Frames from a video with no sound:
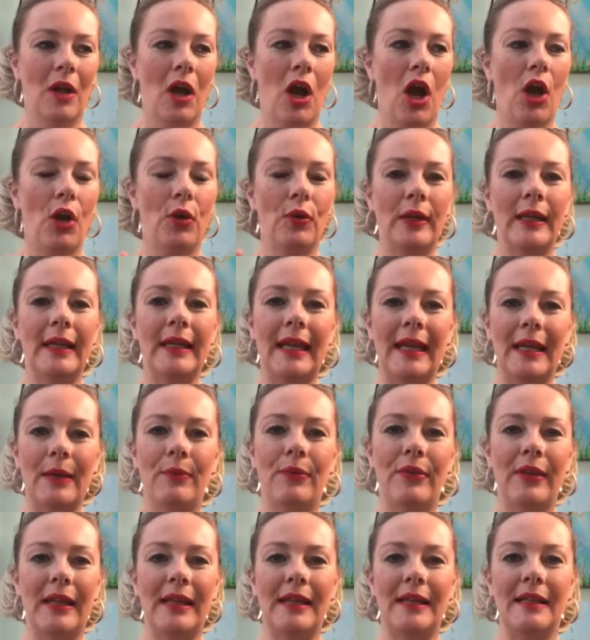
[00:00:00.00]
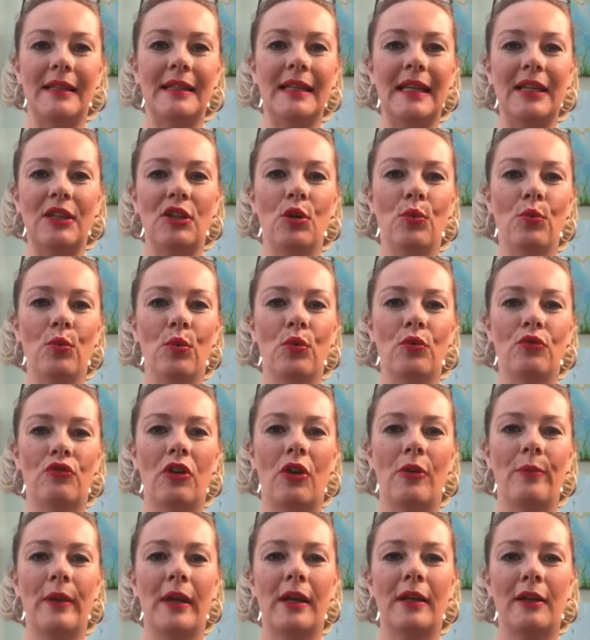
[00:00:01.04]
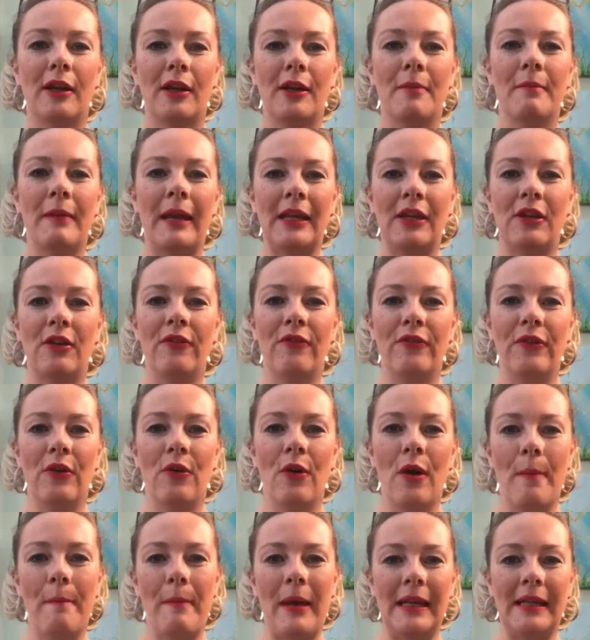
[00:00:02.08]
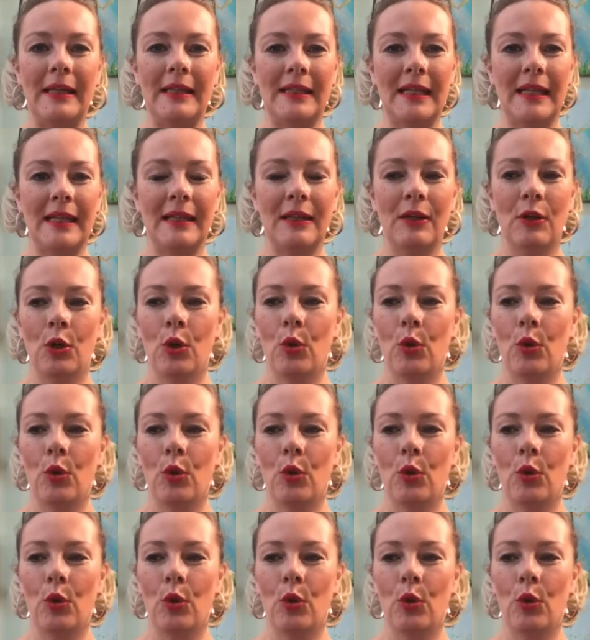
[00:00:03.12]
Only keep things in your wardrobe that are going to make you feel amazing.